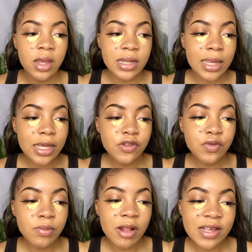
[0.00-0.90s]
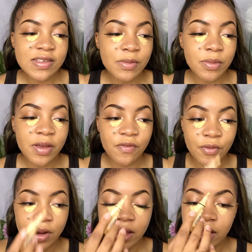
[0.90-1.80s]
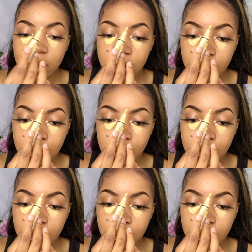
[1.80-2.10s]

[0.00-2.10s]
like to apply some on my forehead.